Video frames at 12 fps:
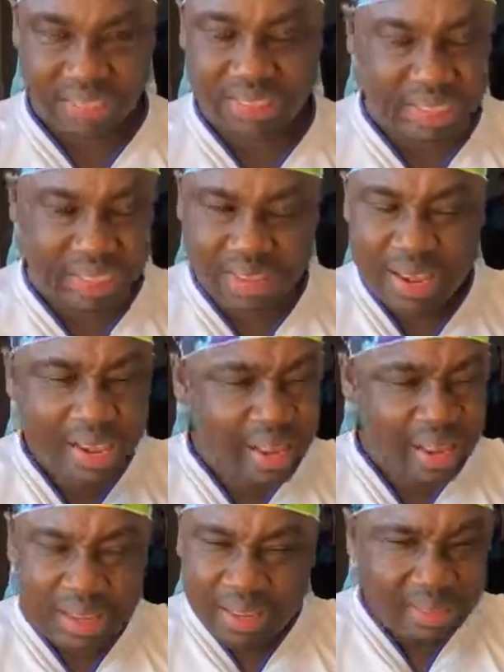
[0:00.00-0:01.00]
when you're
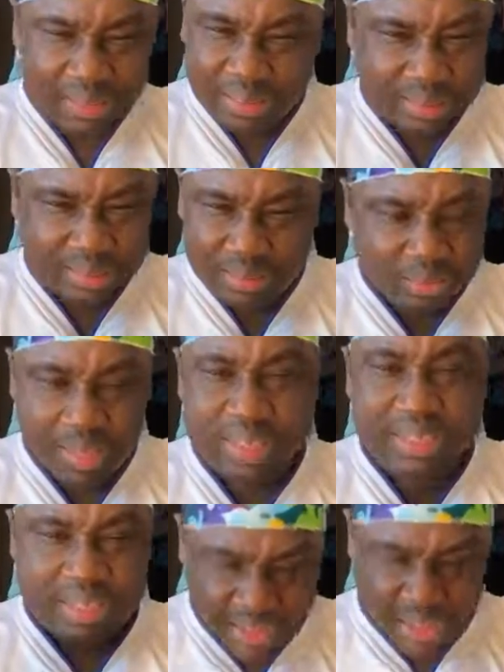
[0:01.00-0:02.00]
ready for the
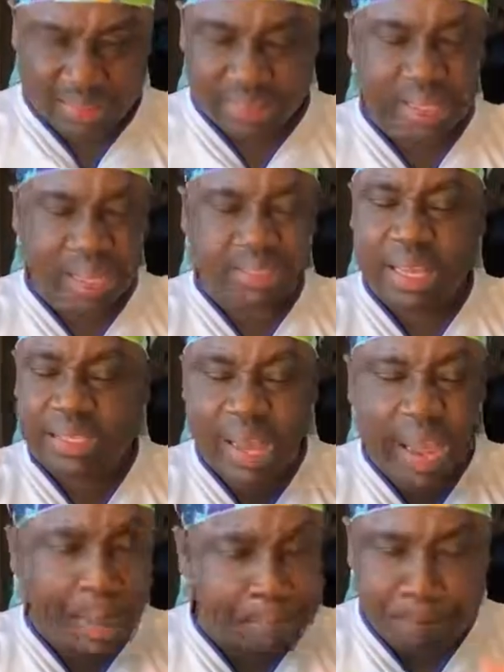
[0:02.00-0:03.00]
question. There are
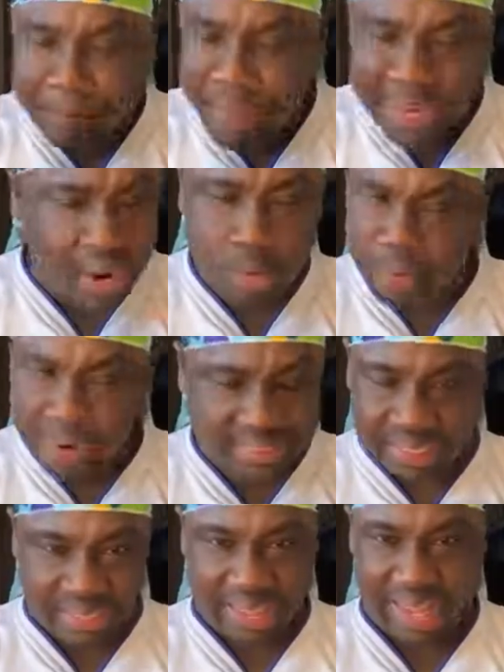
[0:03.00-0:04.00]
many reasons
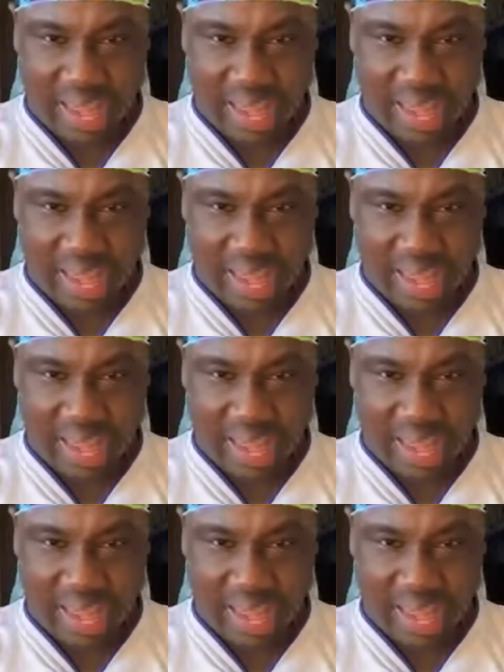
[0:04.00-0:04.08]
here.